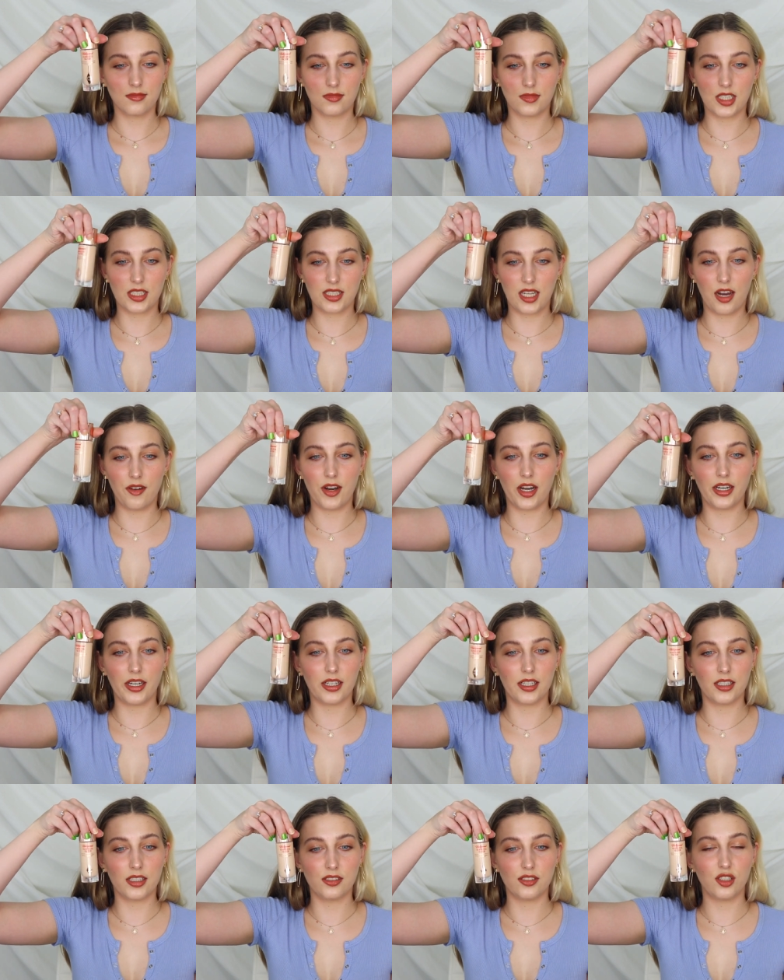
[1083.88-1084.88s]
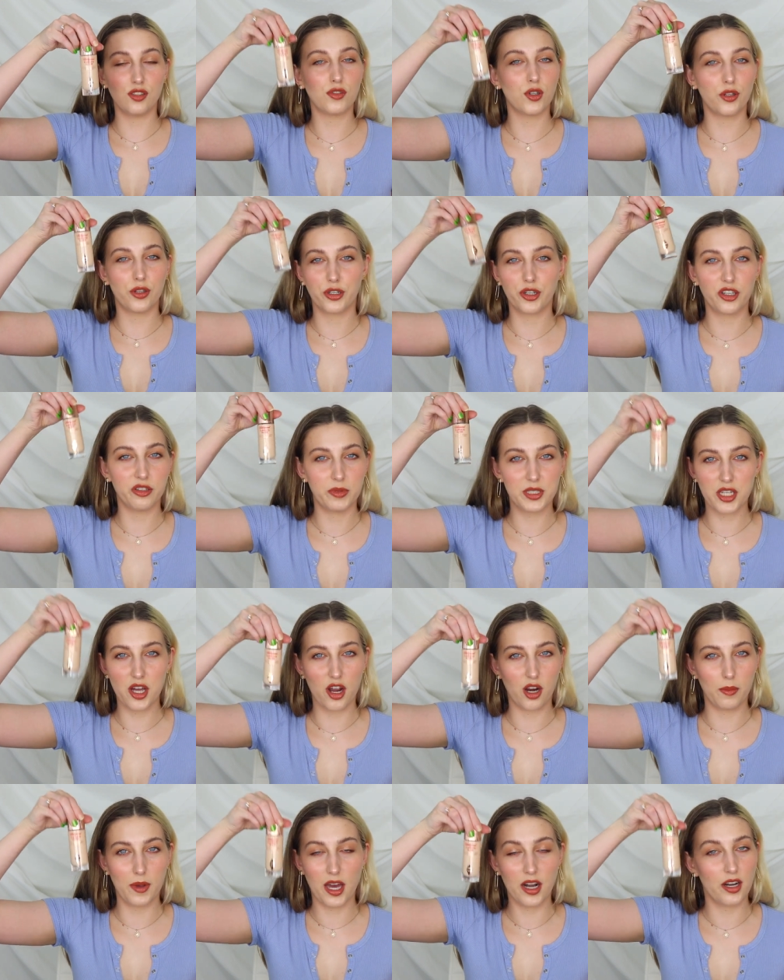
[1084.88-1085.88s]
This guy right here, you've only heard me
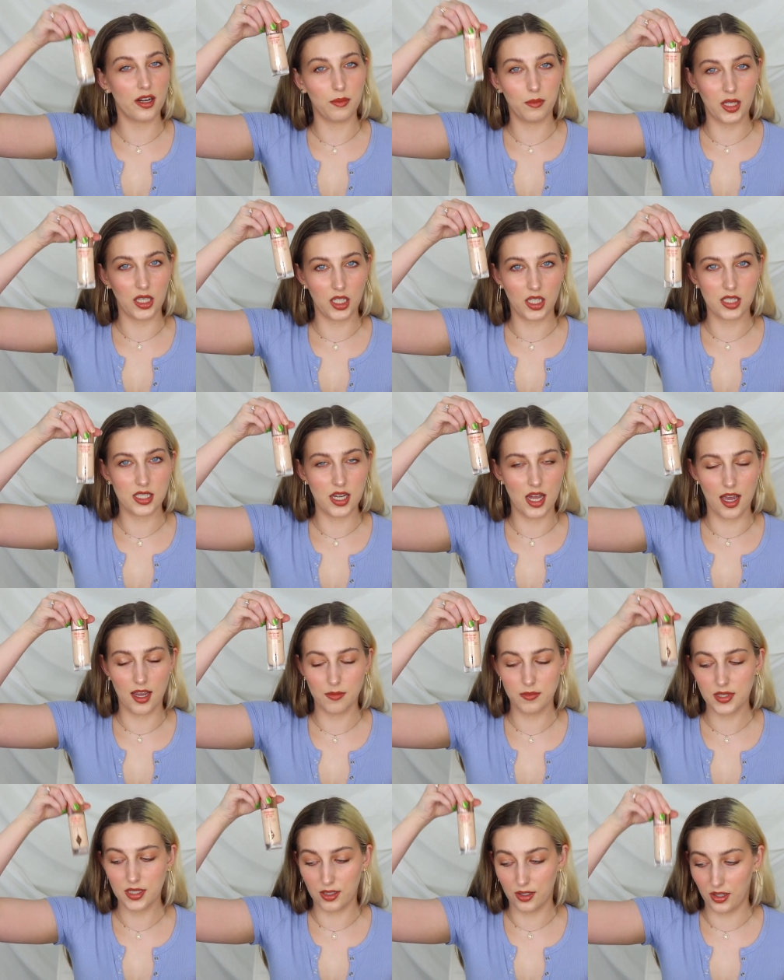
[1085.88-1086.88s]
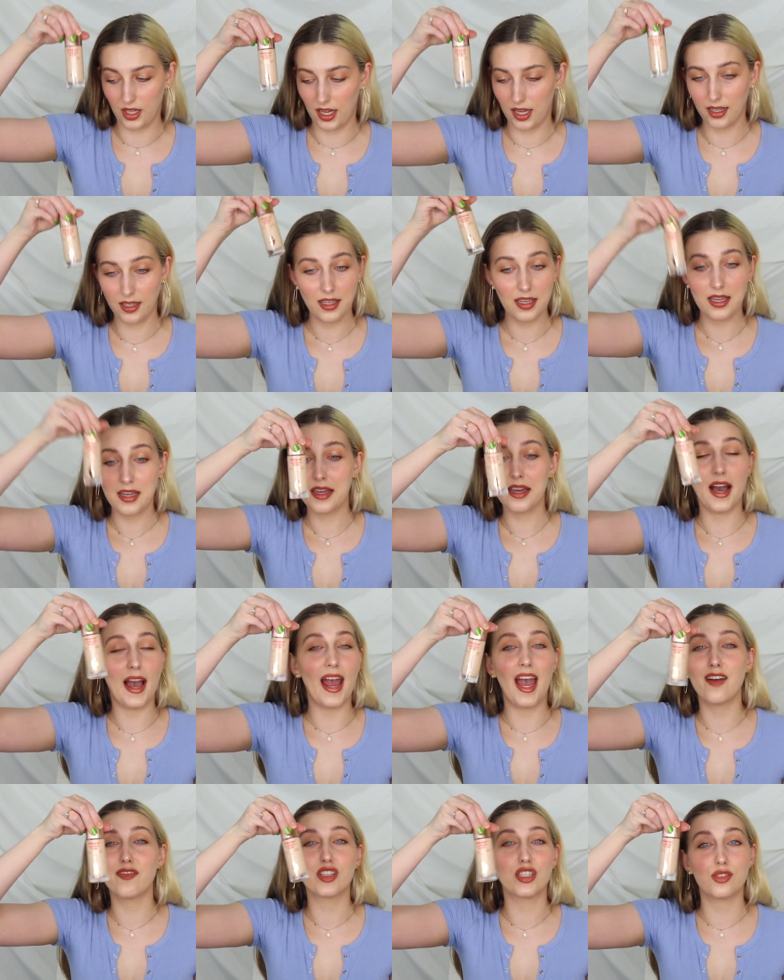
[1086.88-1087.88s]
talk about it a million times, okay? I
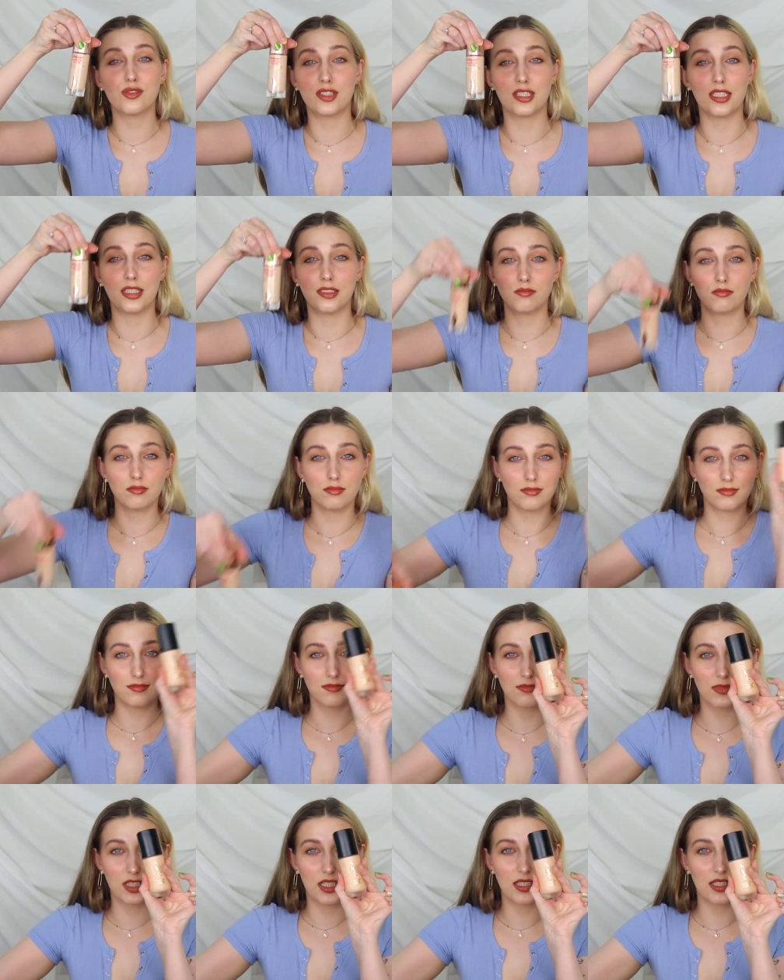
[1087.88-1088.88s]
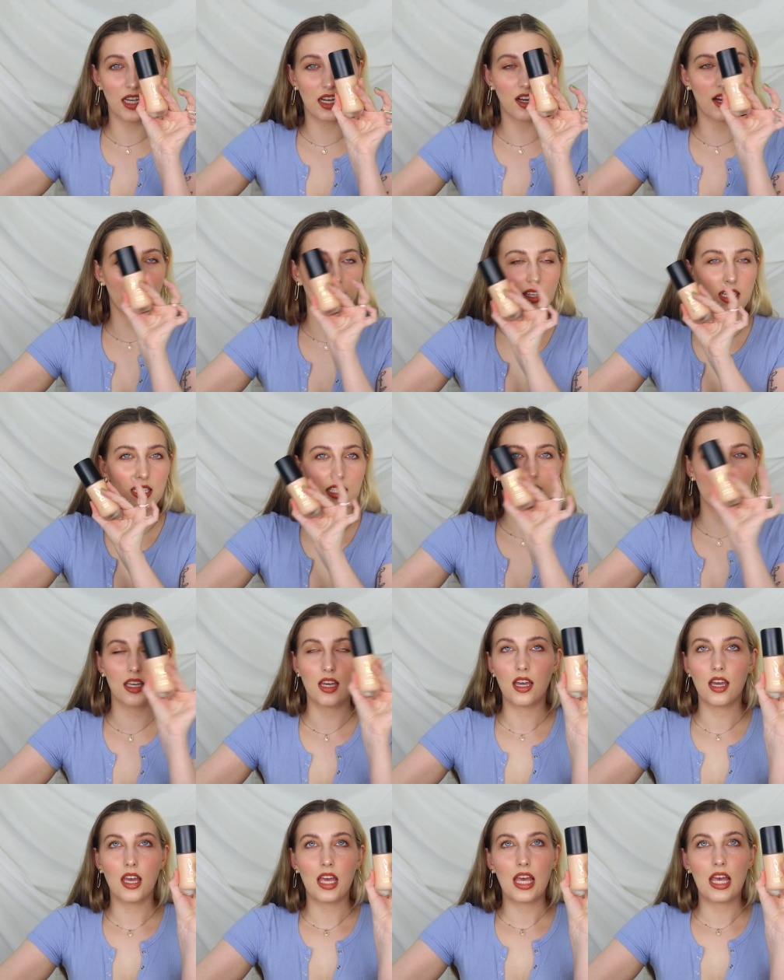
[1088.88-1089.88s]
haven't used it since I got this.
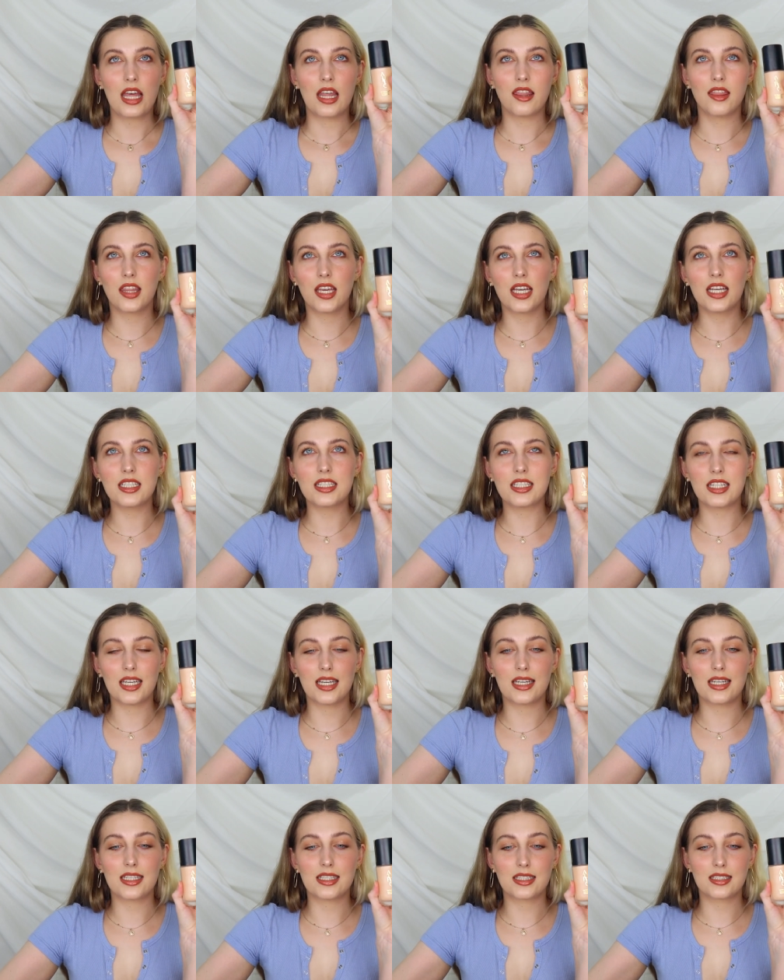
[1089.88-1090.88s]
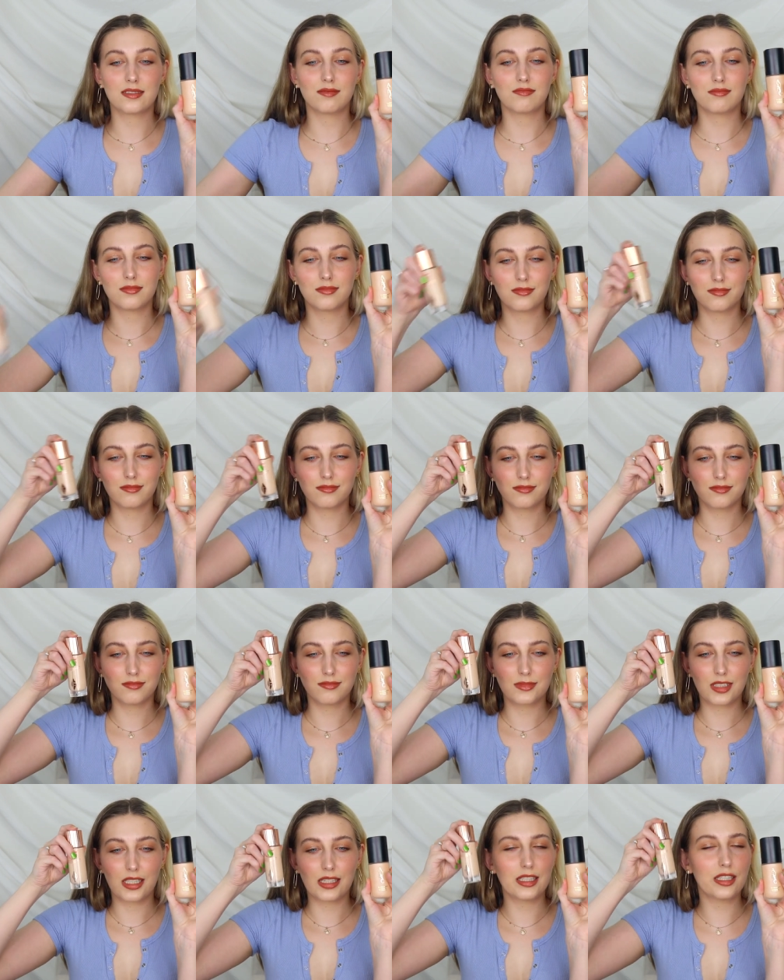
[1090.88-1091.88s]
This is
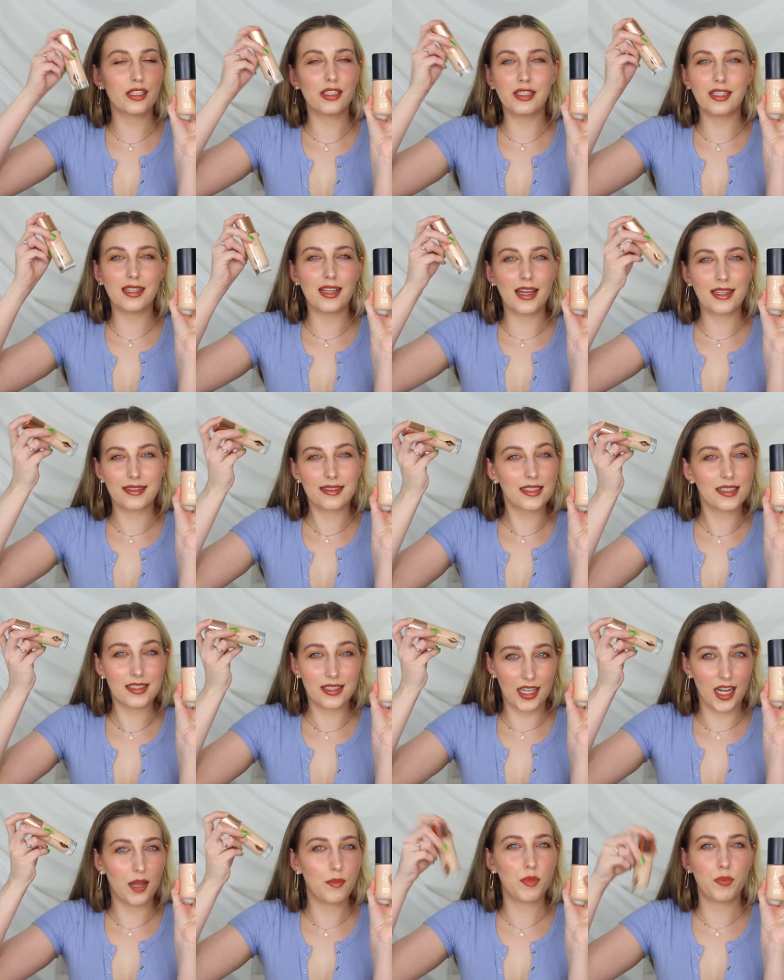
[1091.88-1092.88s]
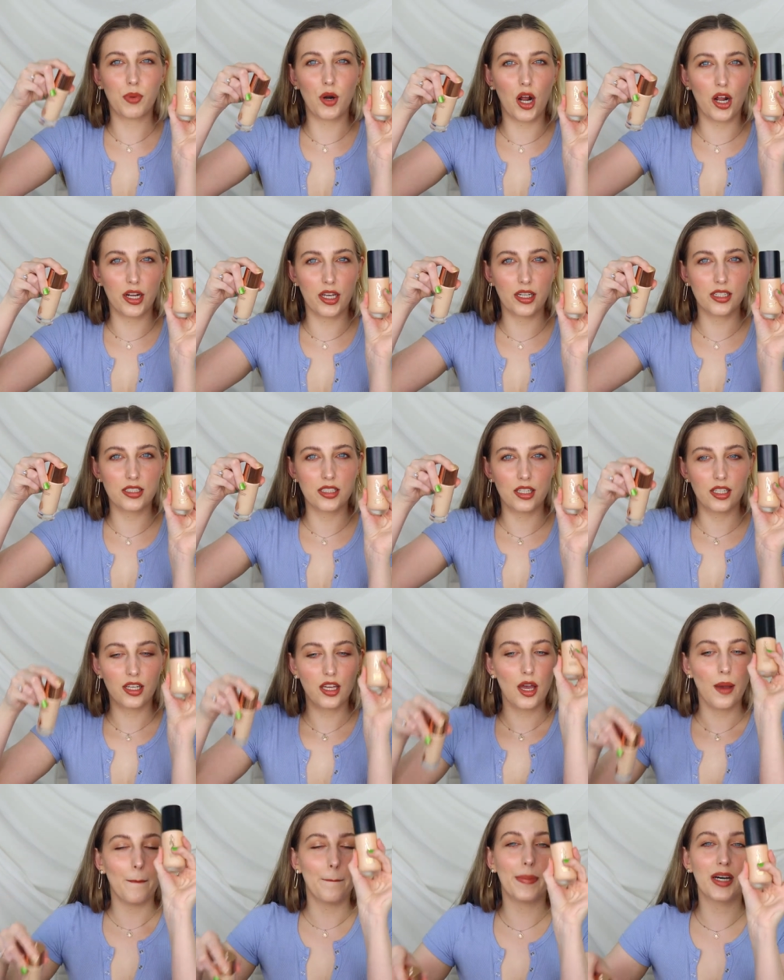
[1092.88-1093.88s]
Literally like the same product,
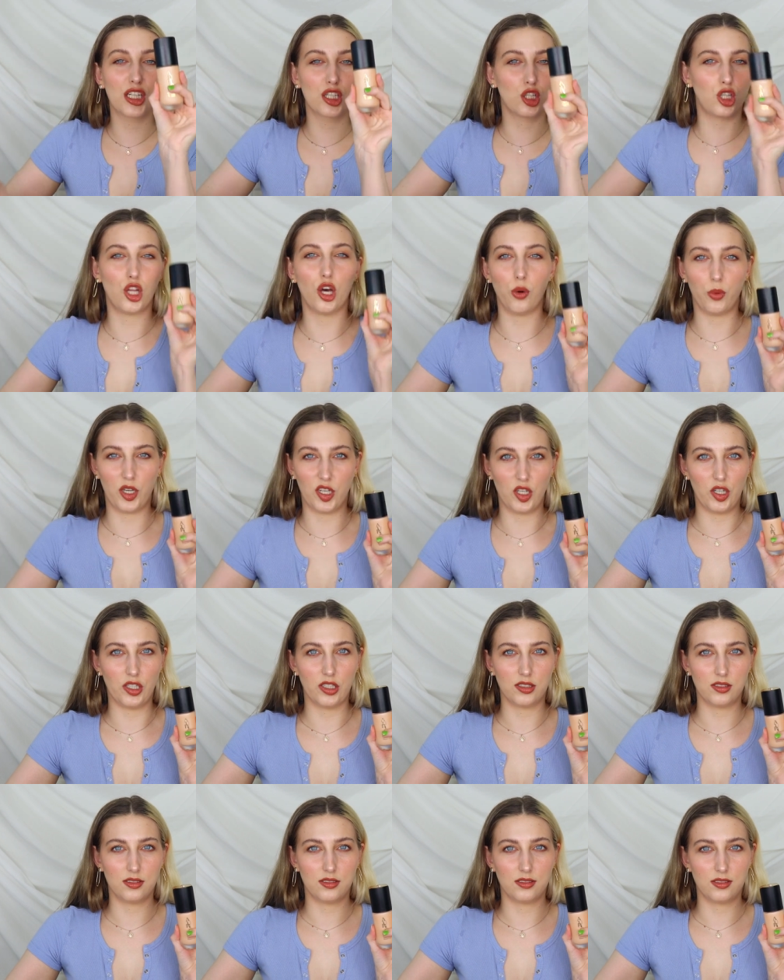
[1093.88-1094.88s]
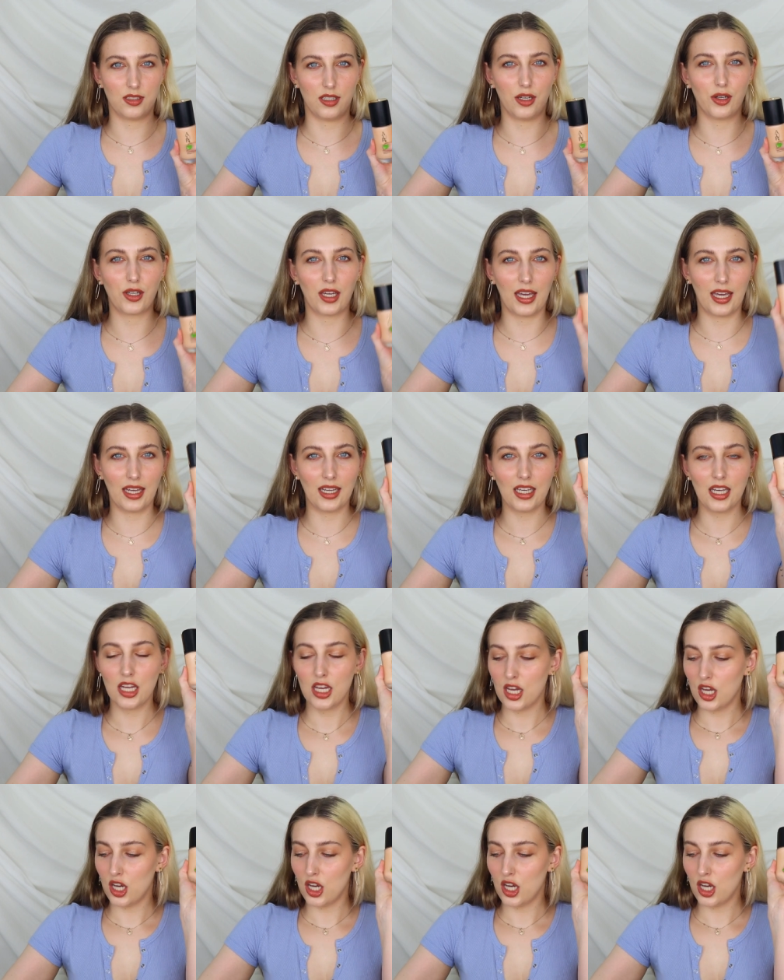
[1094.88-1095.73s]
but glowier, okay?